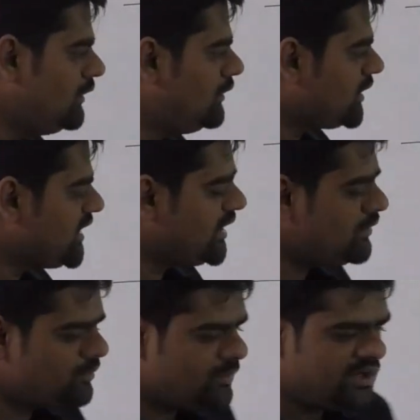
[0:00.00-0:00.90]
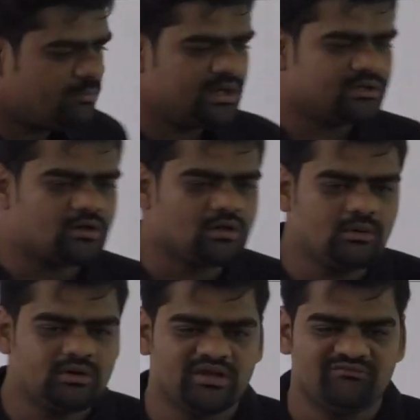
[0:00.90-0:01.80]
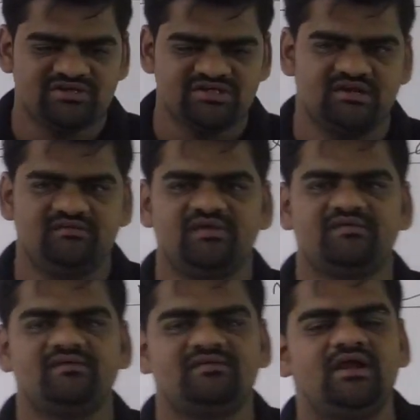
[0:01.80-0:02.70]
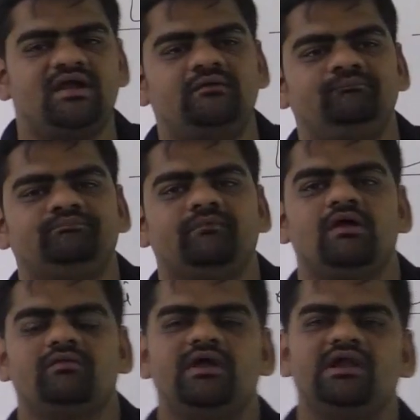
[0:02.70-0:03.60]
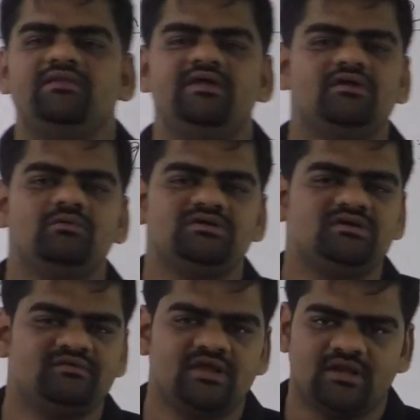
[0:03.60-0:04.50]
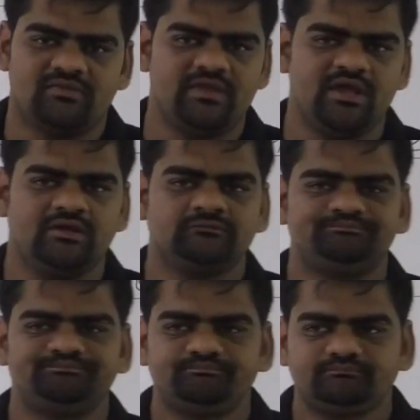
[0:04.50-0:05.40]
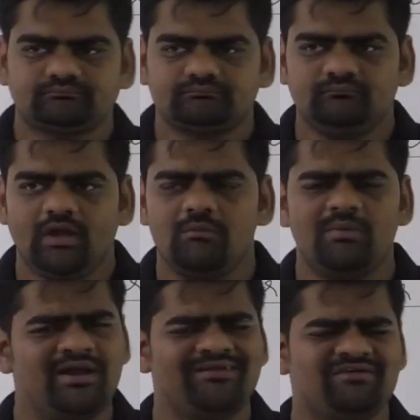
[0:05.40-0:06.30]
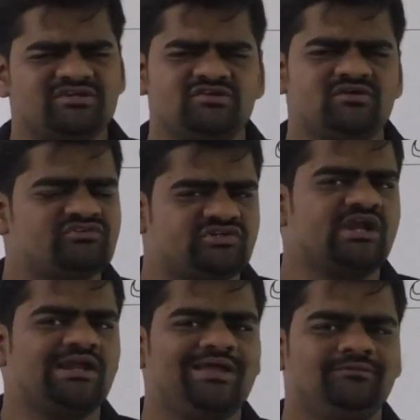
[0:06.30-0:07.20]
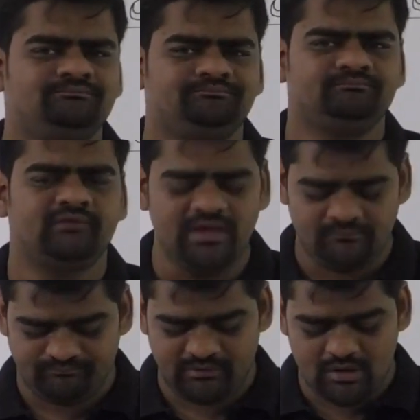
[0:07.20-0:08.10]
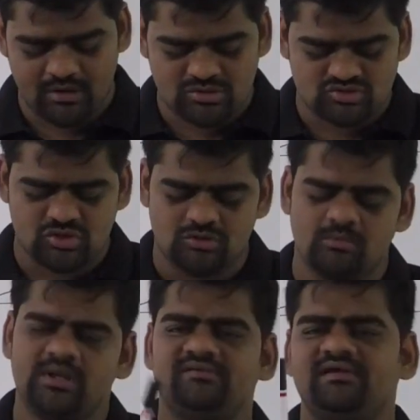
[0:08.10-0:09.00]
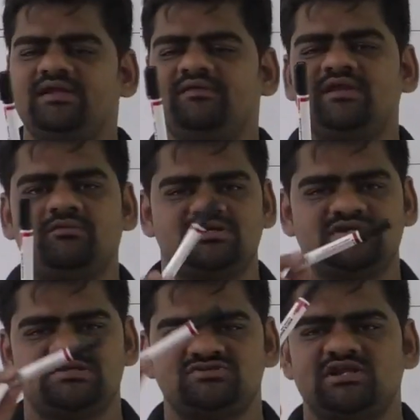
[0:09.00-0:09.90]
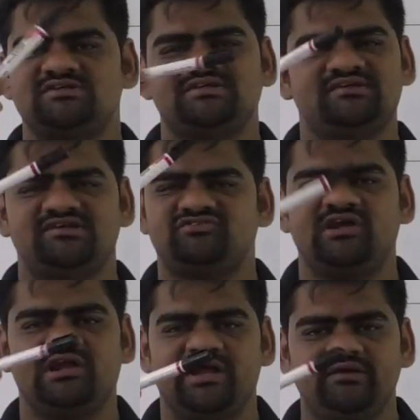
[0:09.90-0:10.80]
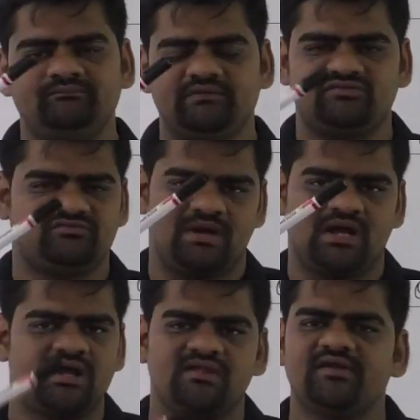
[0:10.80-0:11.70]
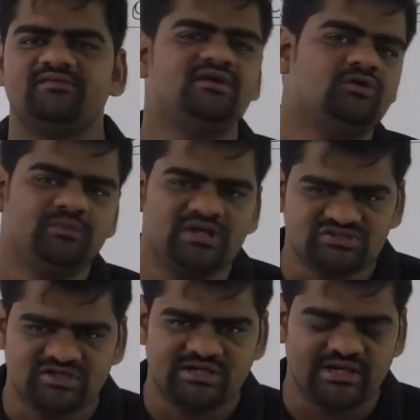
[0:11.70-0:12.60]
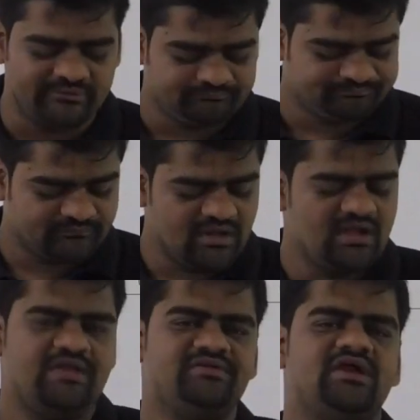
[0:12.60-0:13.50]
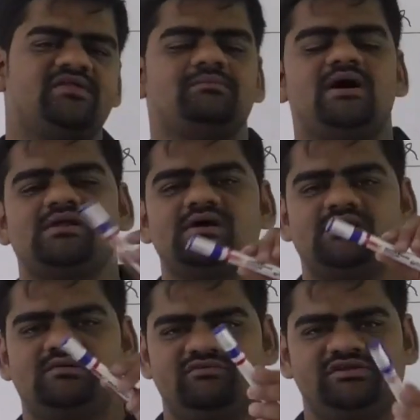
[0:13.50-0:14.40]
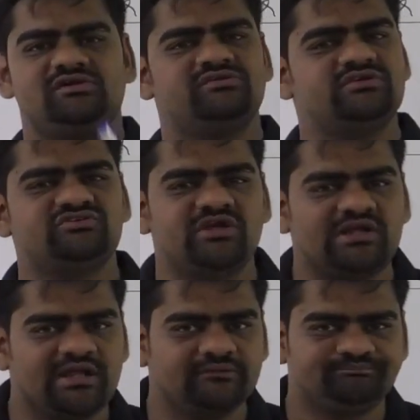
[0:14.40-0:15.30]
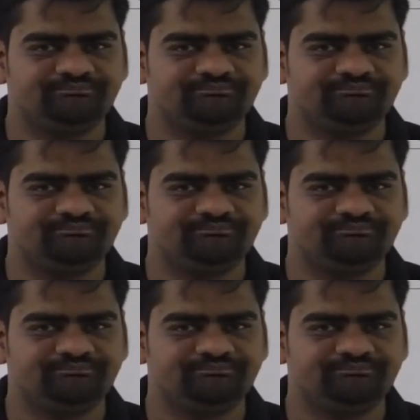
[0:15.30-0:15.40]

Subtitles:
Okay, now when I talk about equations, as I said, that linear equations are nothing but equations of straight line, right? So when I say linear equation, so let's say it is a straight line. Its marker is considered to be a straight line, and there is another marker which is also a straight line,